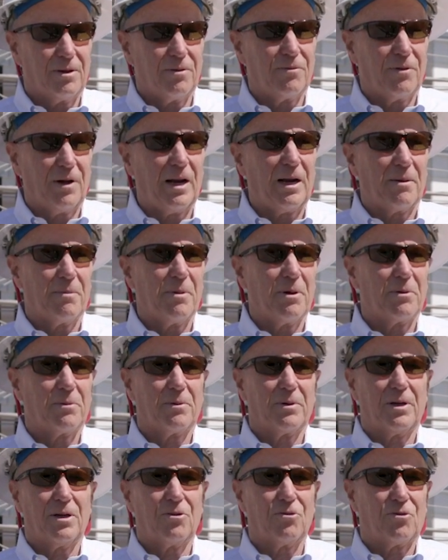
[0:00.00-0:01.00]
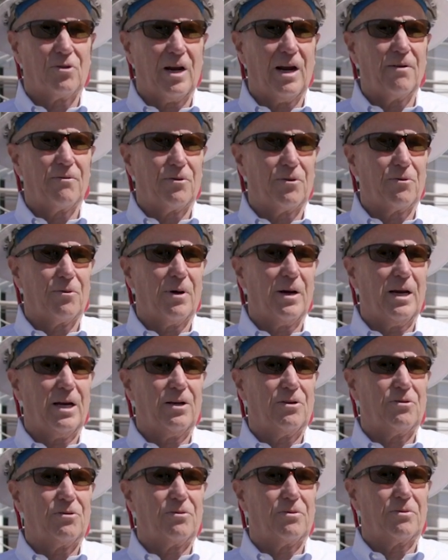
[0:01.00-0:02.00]
development in Stanford
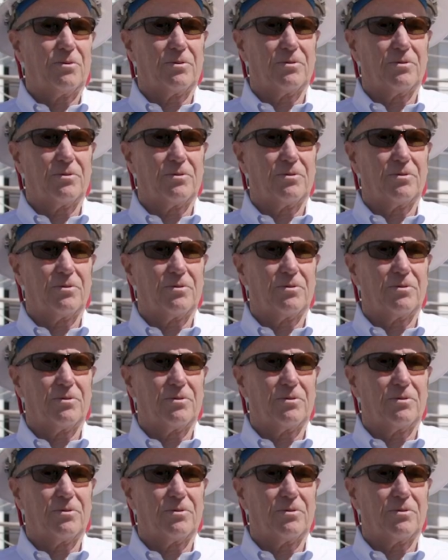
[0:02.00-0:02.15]
Ranch.